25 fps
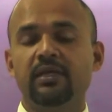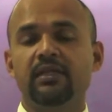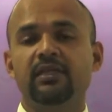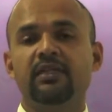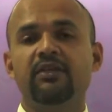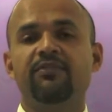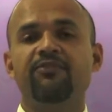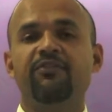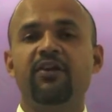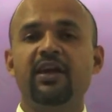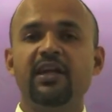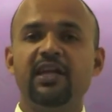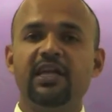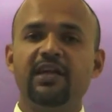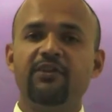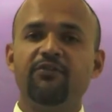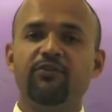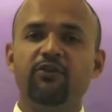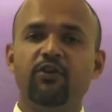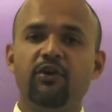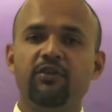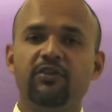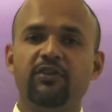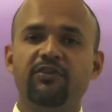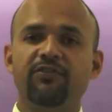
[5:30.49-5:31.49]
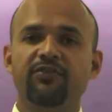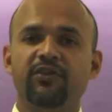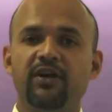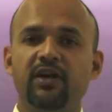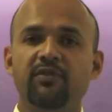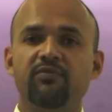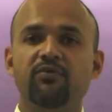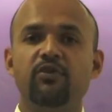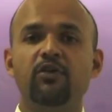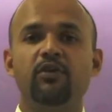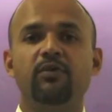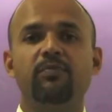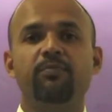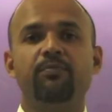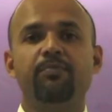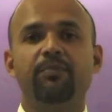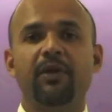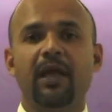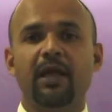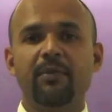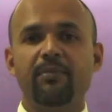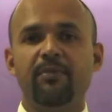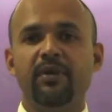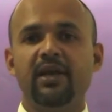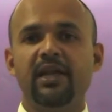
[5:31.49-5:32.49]
The fund inflow of the firm would
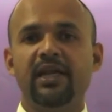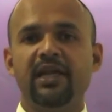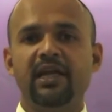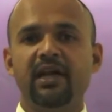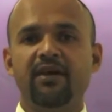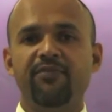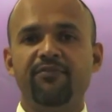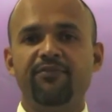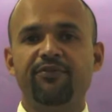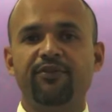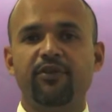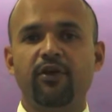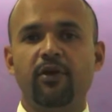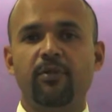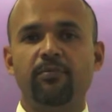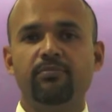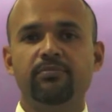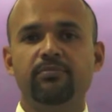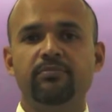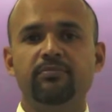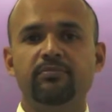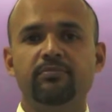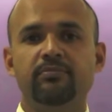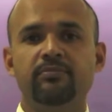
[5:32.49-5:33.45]
primarily come from